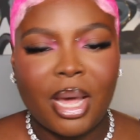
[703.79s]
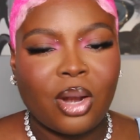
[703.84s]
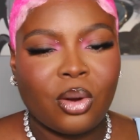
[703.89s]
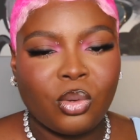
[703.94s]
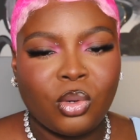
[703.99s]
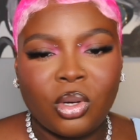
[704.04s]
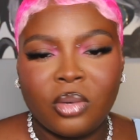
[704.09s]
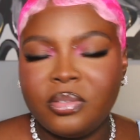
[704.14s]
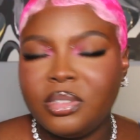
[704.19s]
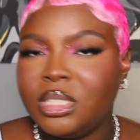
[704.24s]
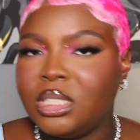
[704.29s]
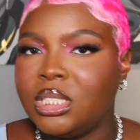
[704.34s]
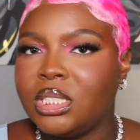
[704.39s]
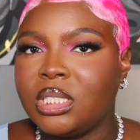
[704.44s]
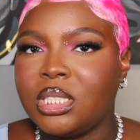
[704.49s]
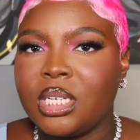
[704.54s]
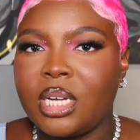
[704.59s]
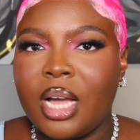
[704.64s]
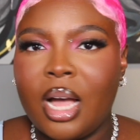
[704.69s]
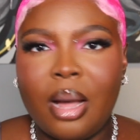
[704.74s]
I don't know if it's just
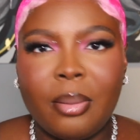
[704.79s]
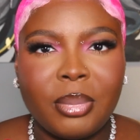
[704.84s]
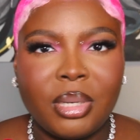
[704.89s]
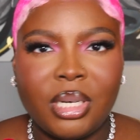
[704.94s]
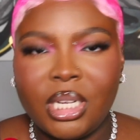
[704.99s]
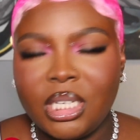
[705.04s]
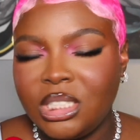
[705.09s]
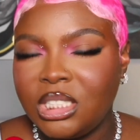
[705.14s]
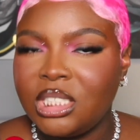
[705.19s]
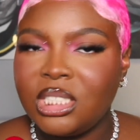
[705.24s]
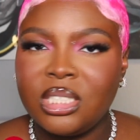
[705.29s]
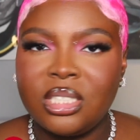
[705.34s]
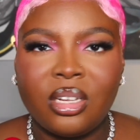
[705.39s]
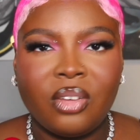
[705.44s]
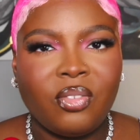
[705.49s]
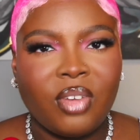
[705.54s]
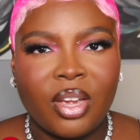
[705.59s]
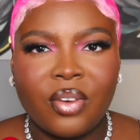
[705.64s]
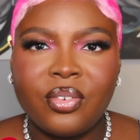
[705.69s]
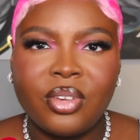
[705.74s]
the combination
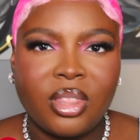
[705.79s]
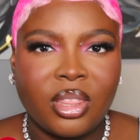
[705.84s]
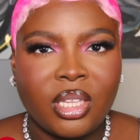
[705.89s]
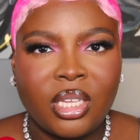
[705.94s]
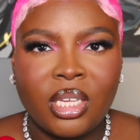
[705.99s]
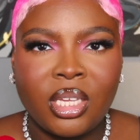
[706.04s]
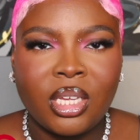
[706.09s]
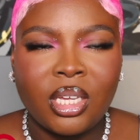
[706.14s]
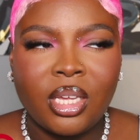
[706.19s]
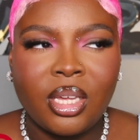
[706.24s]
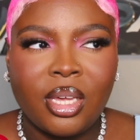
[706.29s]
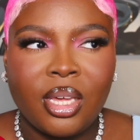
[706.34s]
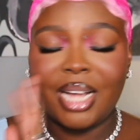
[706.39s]
of everything.